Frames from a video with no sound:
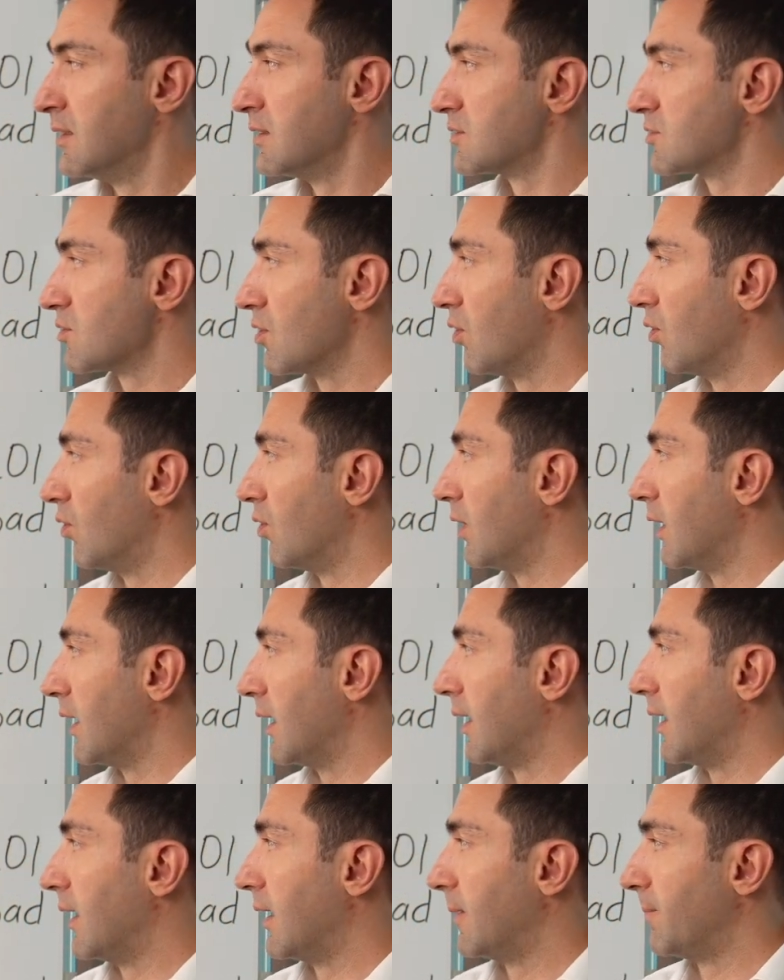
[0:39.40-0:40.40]
So,
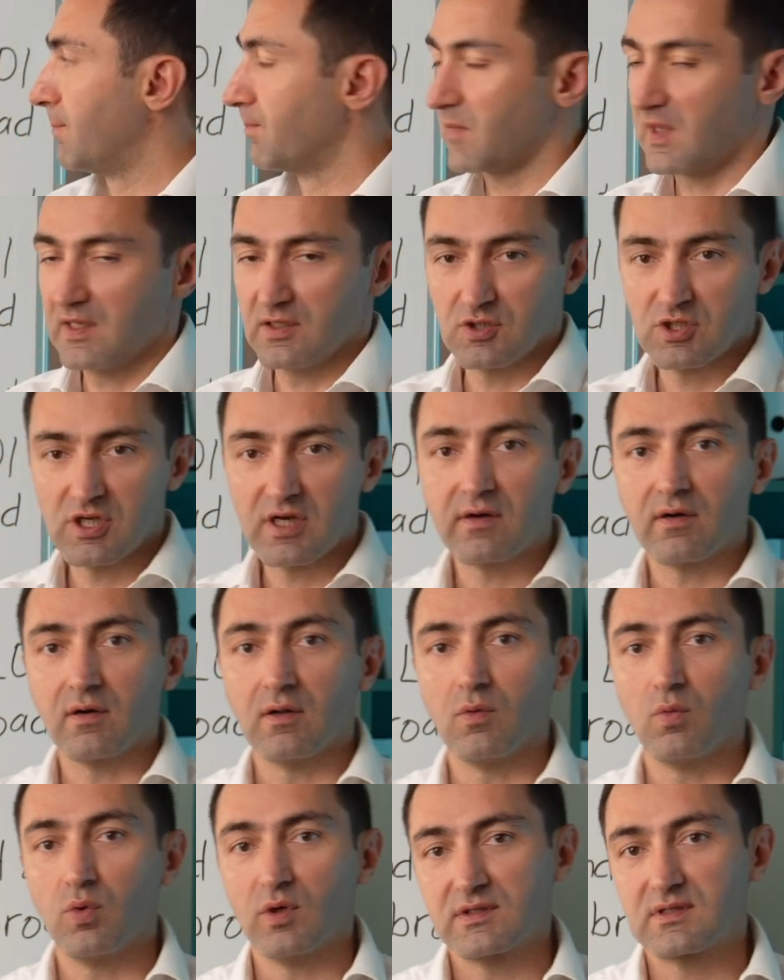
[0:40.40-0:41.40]
um, in
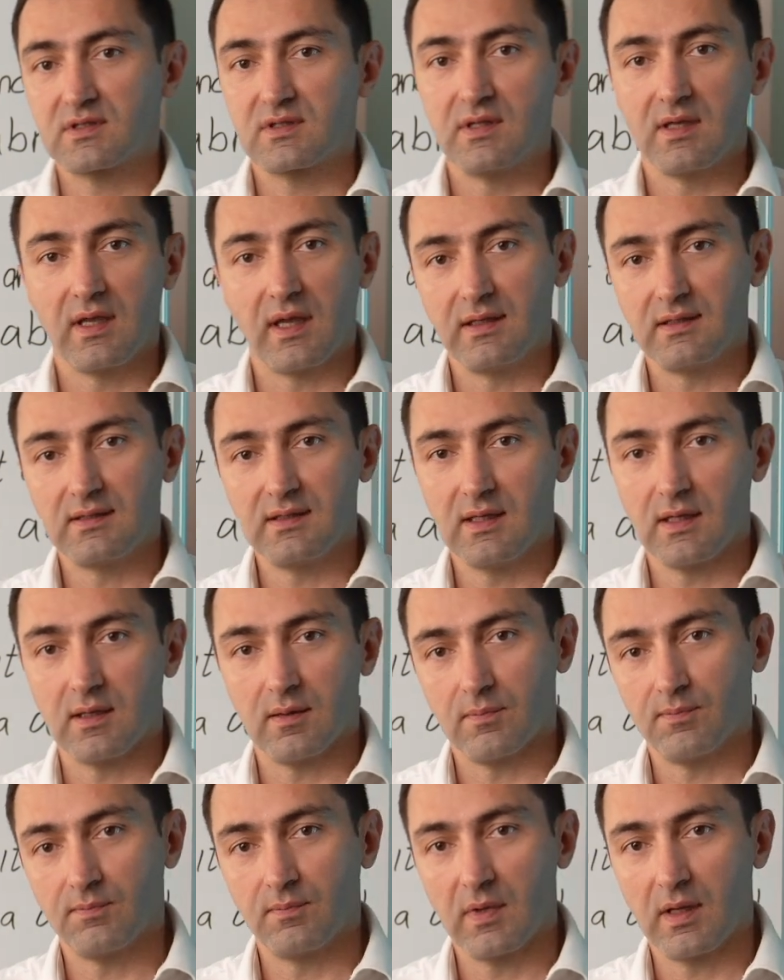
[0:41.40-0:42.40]
general, what's the
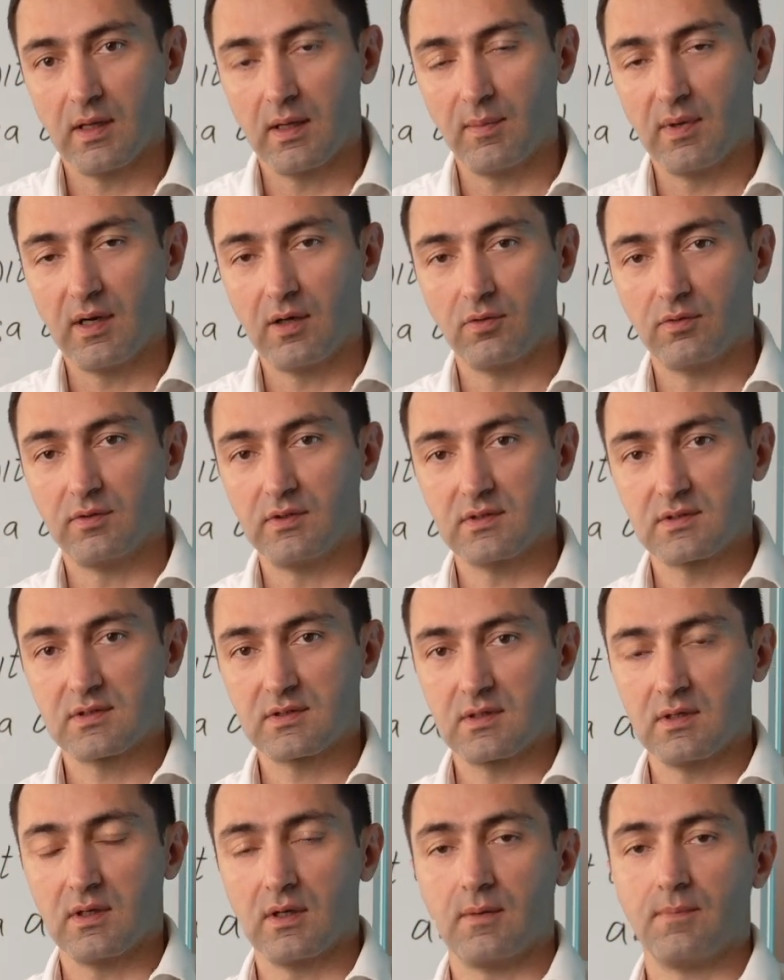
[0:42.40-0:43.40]
idea about
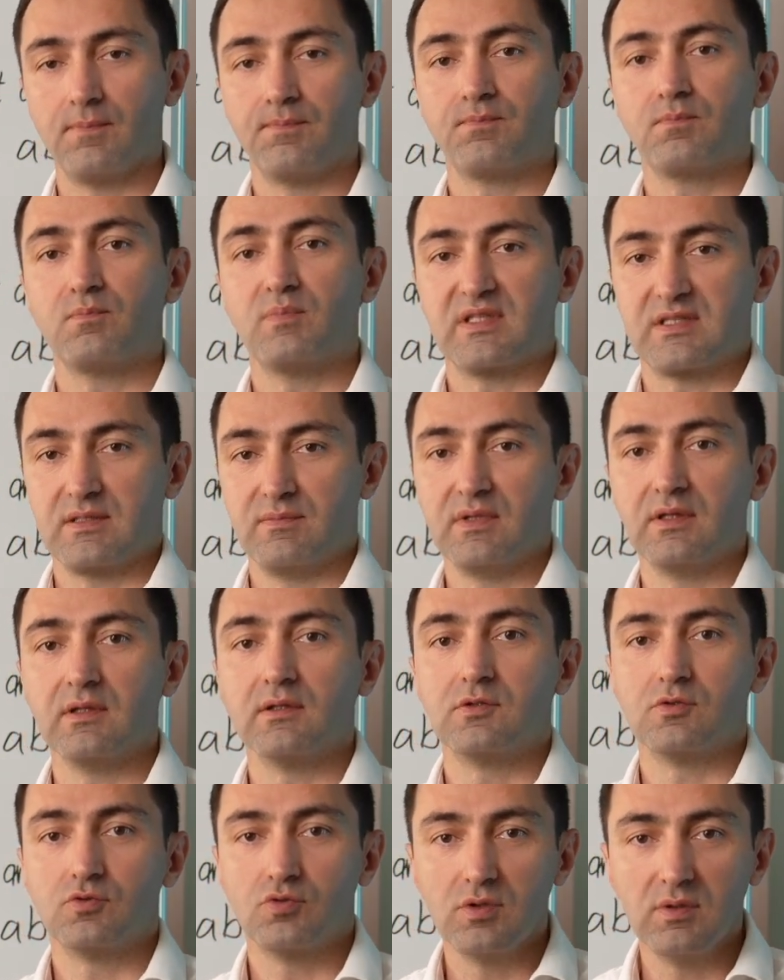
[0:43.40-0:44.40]
this um,
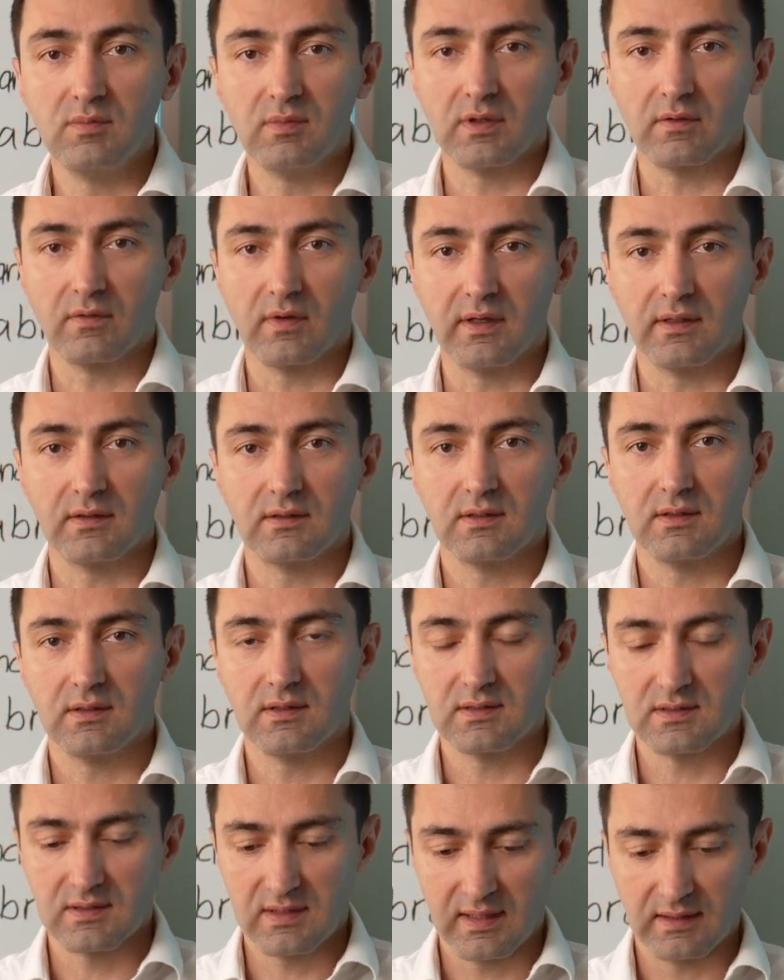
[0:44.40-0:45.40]
possibility to immigrate?
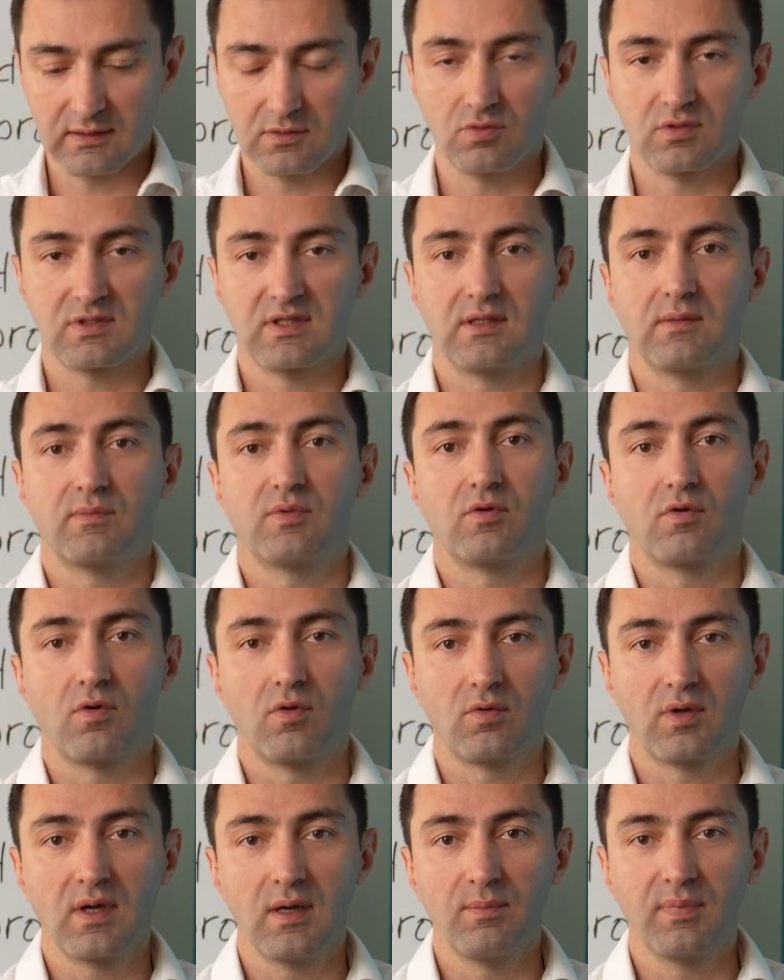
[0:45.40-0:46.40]
Is that you set up your
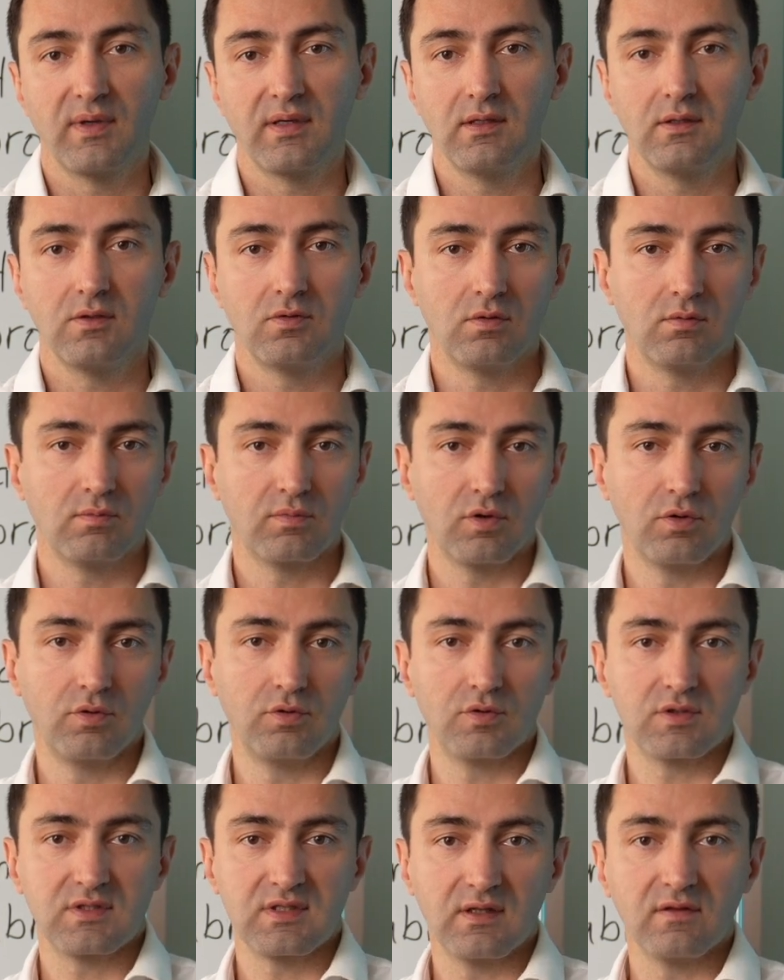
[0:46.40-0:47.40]
own company, you employ
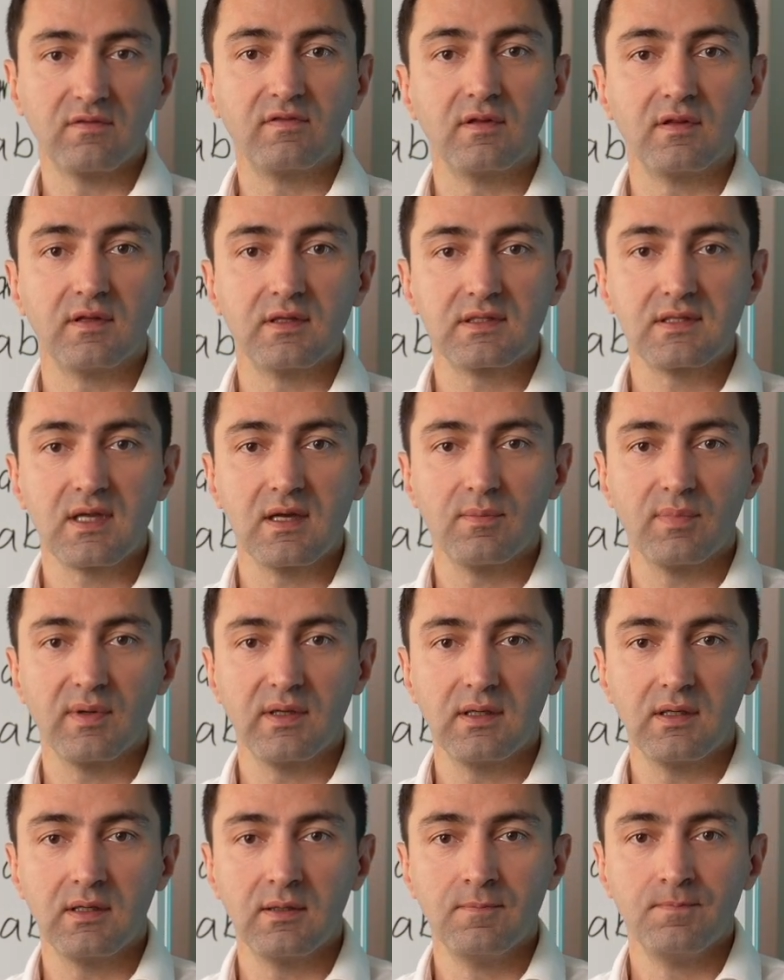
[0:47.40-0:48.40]
yourself in this
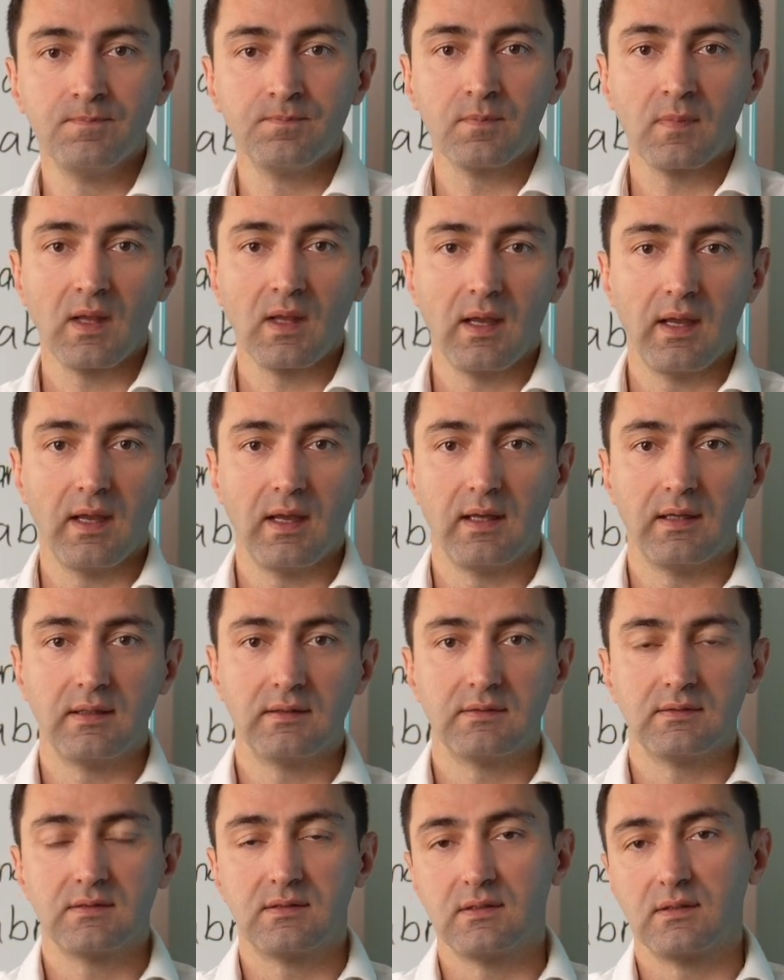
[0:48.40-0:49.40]
company,
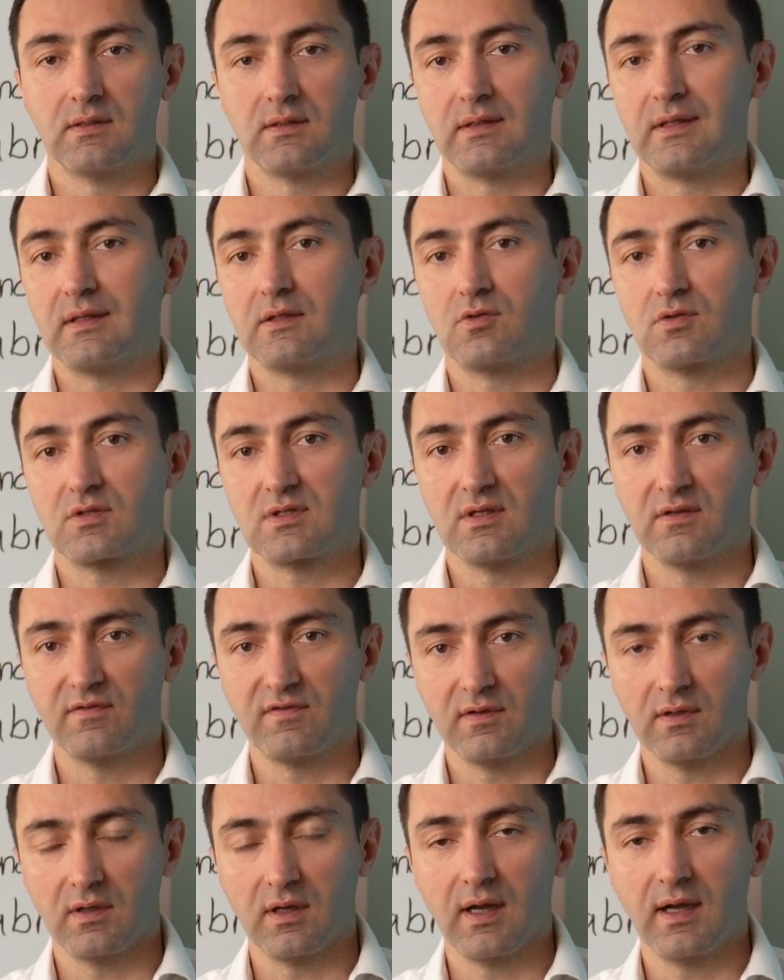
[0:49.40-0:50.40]
and uh, get yourself
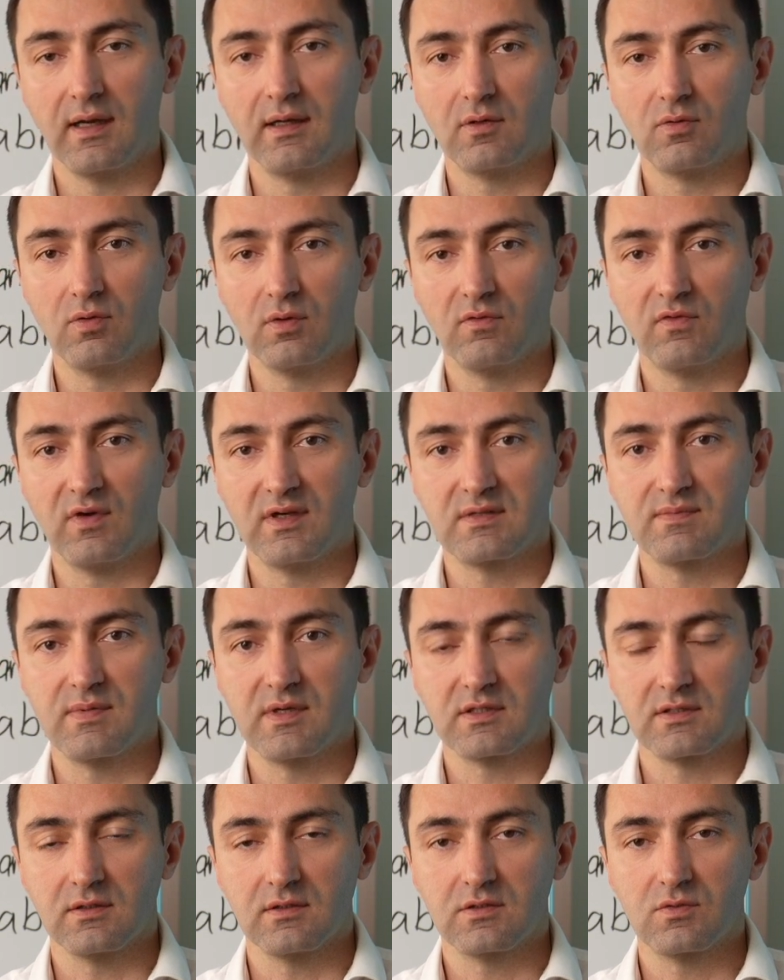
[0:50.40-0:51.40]
a highly qualified
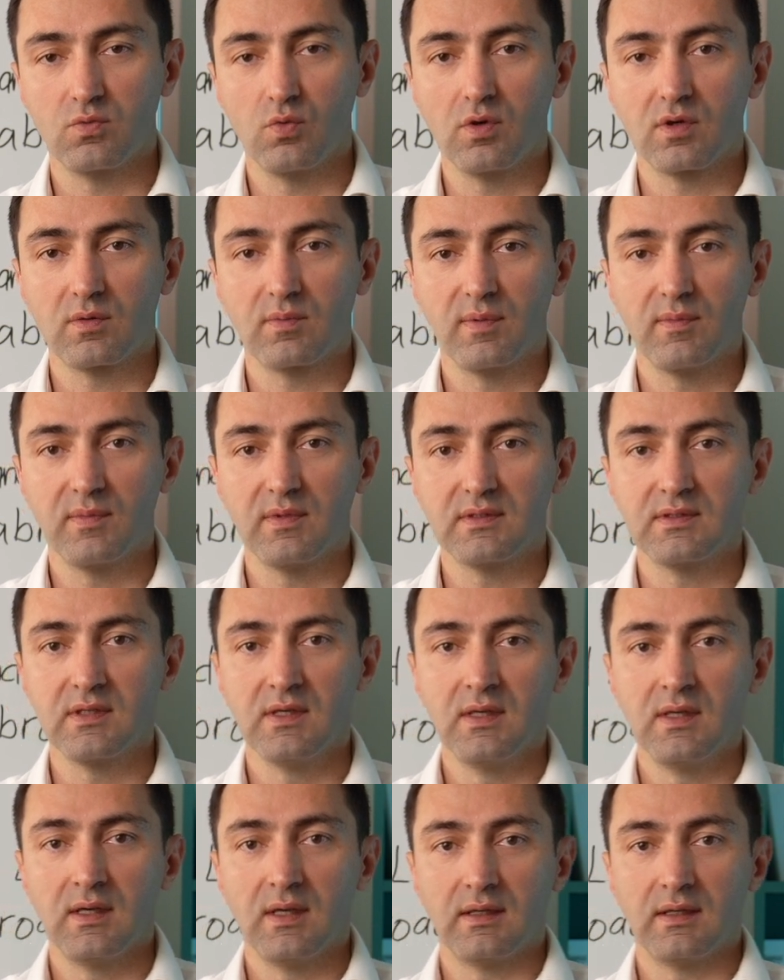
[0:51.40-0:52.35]
specialist work permit.